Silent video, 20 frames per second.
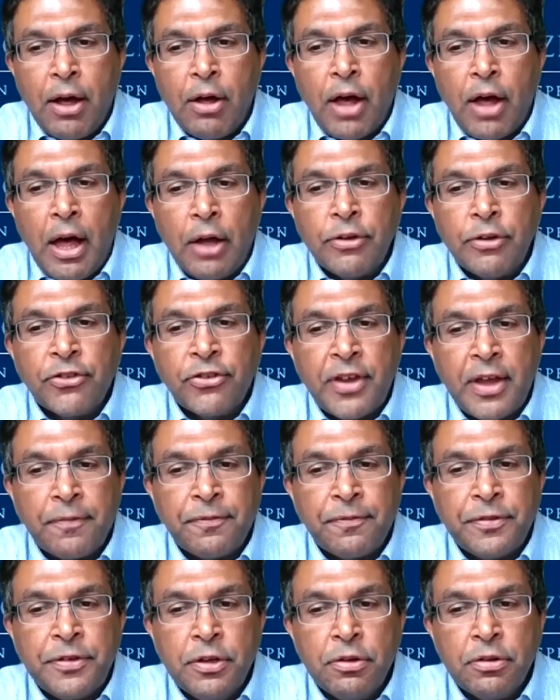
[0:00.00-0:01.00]
I'll just
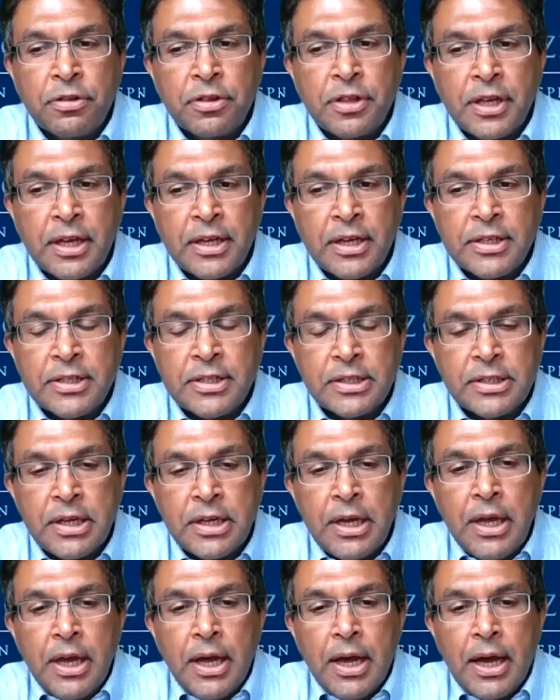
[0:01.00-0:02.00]
say a few
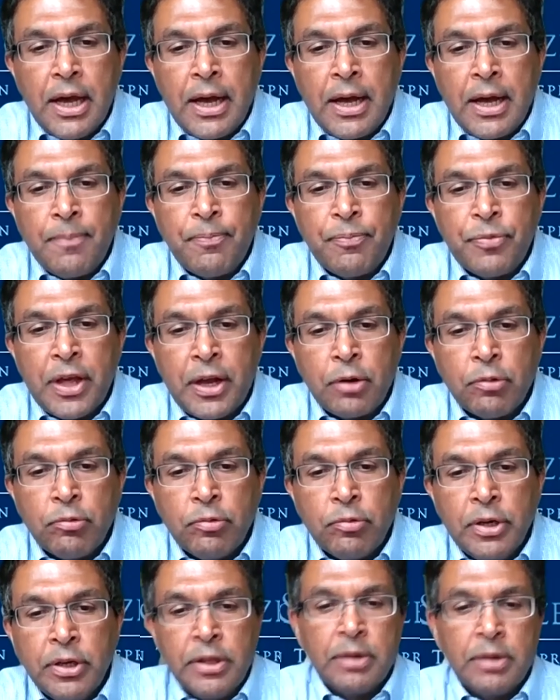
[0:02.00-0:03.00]
things that
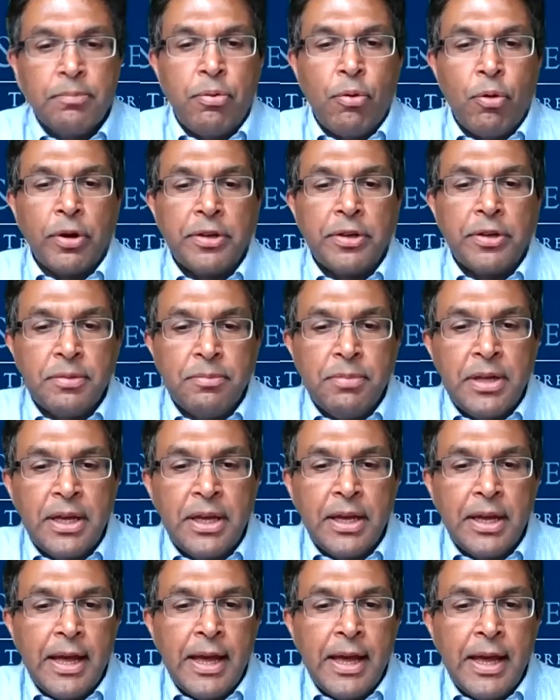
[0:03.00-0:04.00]
are really important to
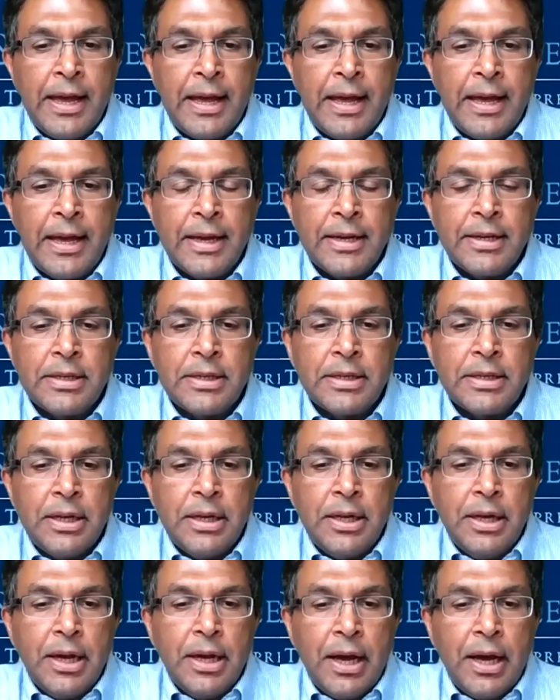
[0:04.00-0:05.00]
me. And
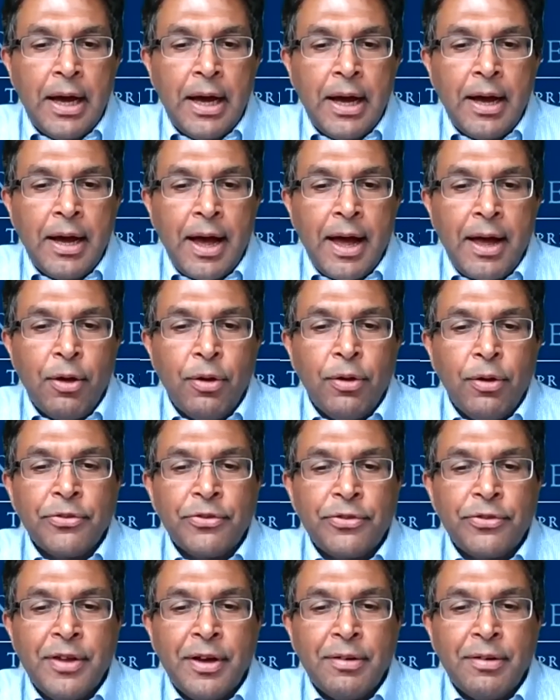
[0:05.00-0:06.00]
I
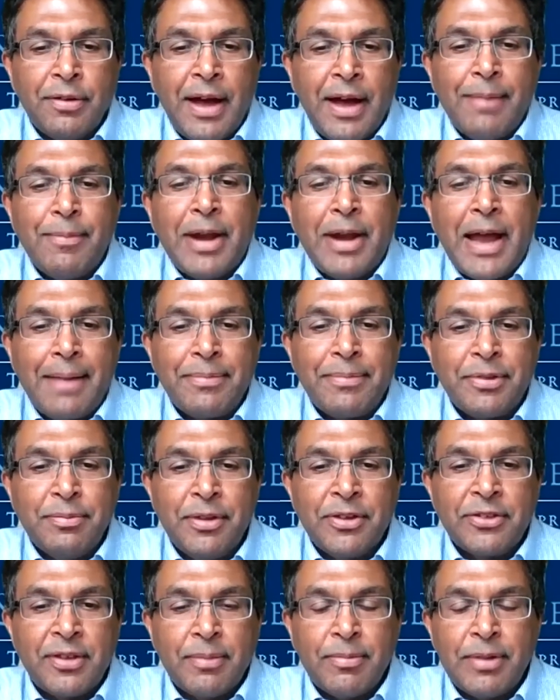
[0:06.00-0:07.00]
always, I'm an
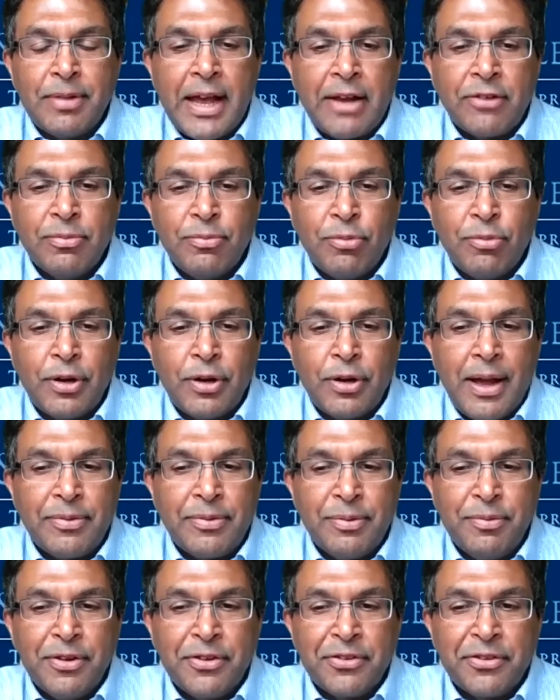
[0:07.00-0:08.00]
optimist. I'm a natural born
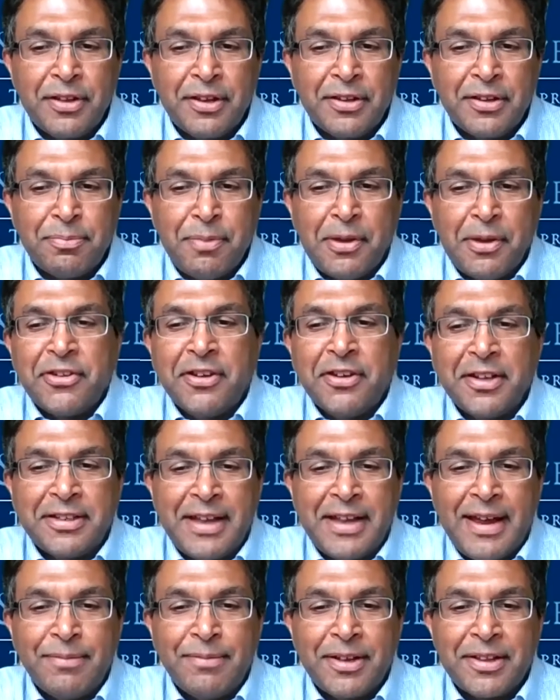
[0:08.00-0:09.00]
optimist,
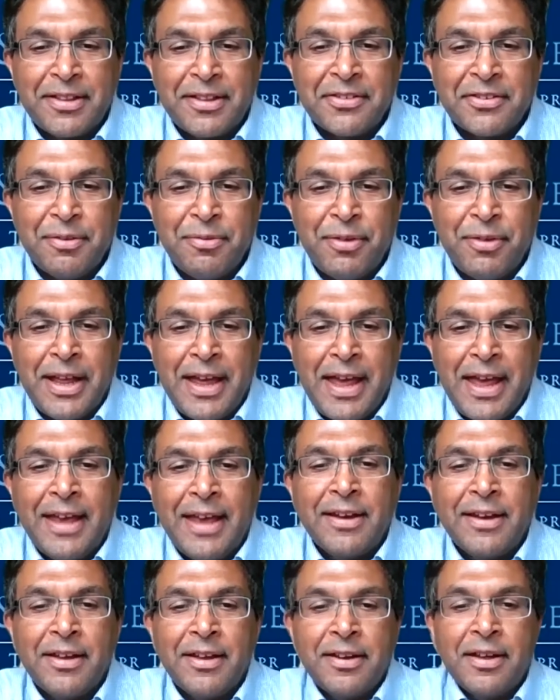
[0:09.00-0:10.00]
especially at a time like this. I want
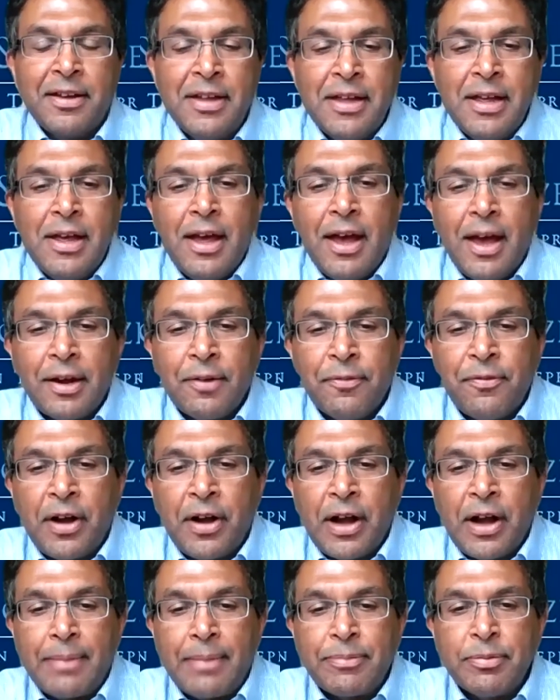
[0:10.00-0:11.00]
to end on a
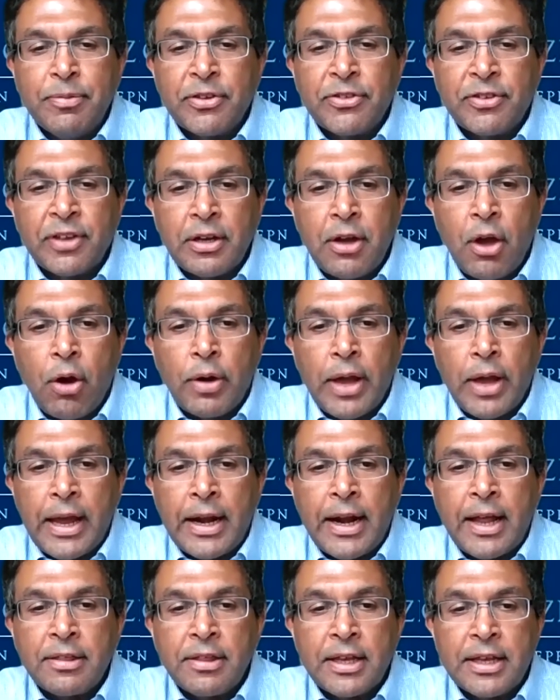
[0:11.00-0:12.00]
very optimistic
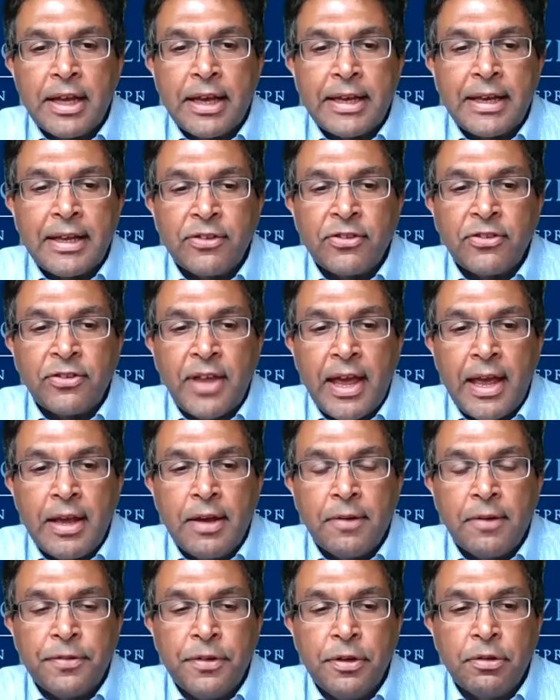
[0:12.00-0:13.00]
note. And I think I can
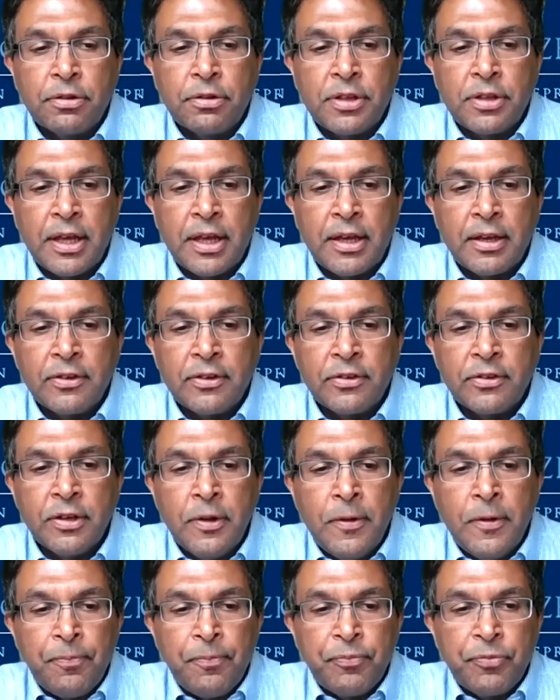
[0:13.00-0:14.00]
say a few
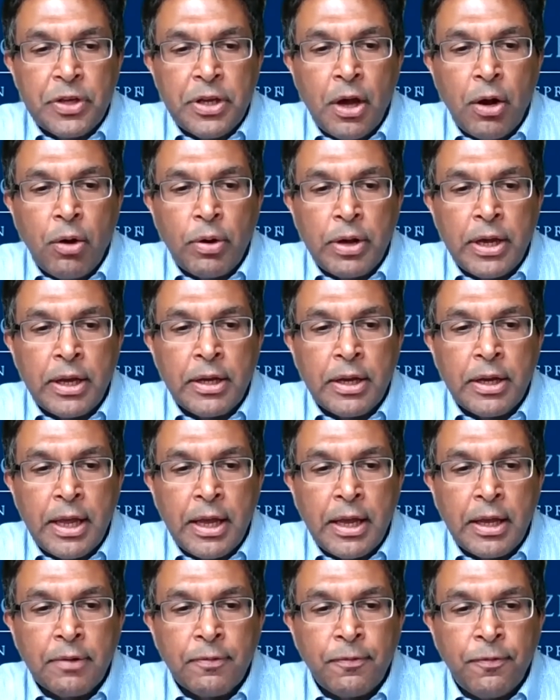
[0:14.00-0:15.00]
things,
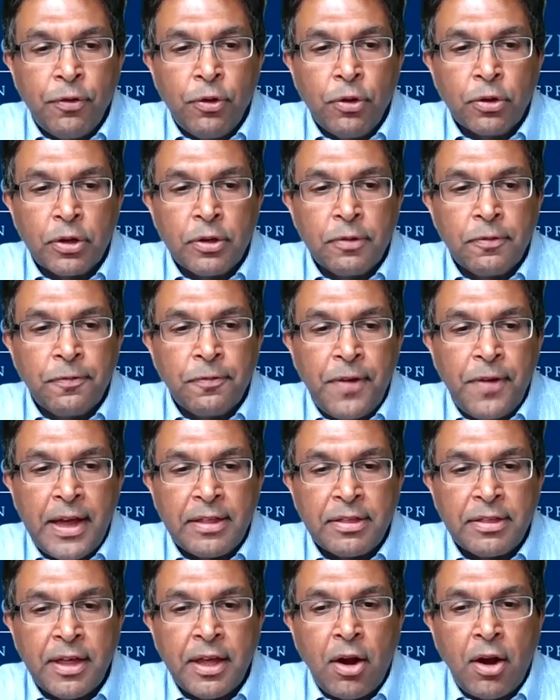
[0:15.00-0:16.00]
in full good
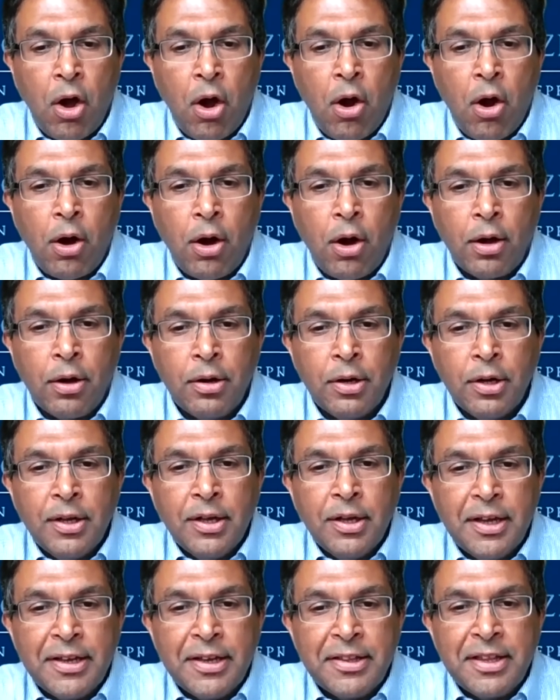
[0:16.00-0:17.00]
faith that
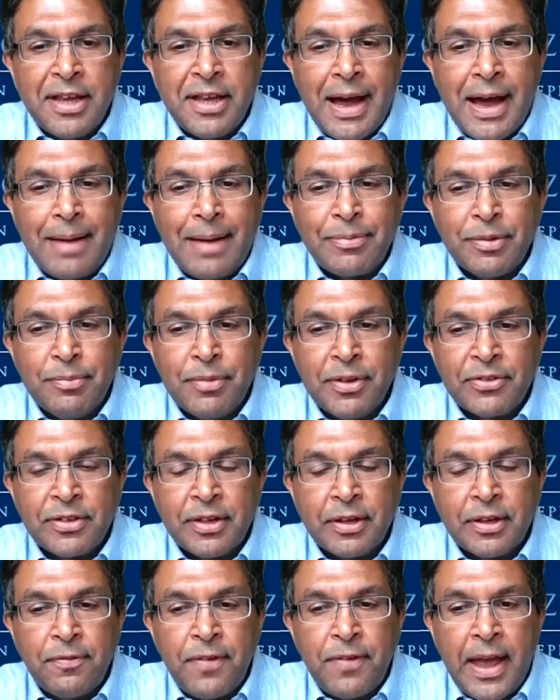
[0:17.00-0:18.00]
are in the
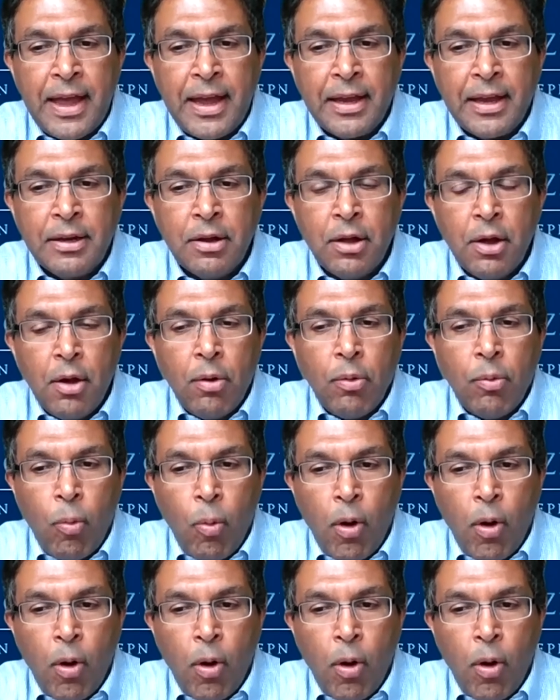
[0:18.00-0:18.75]
optimistic vein.